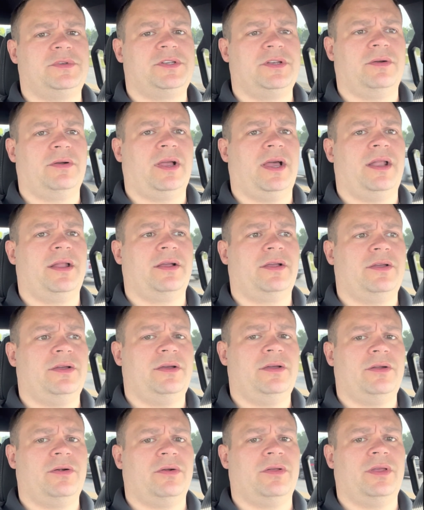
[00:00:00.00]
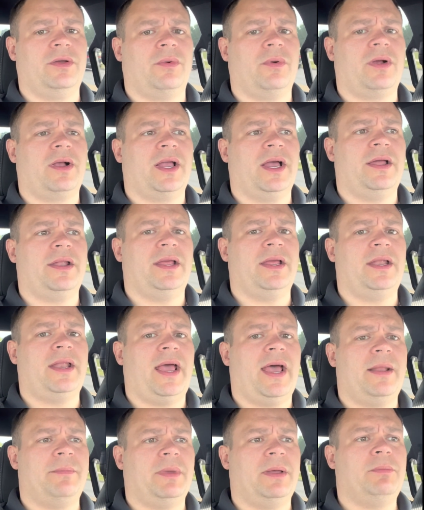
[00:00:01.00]
So got a good early workout in,
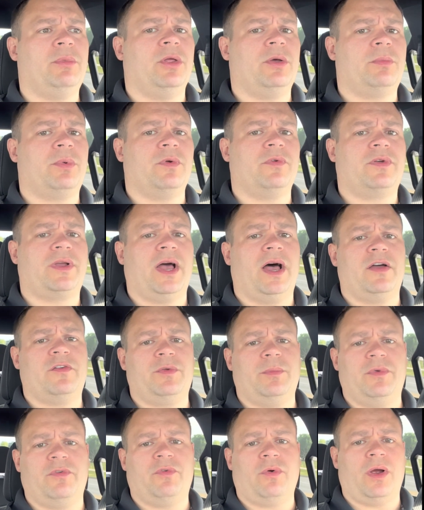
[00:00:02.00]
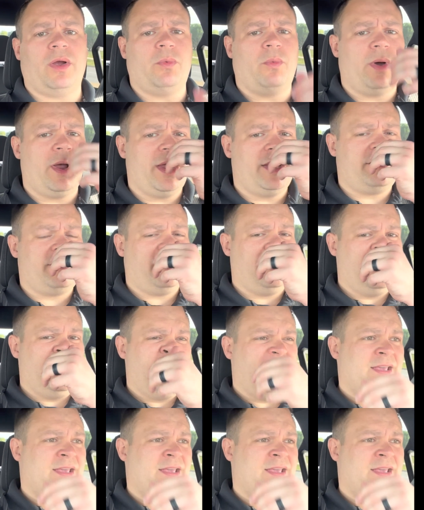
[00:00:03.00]
had my bulletproof coffee before I went.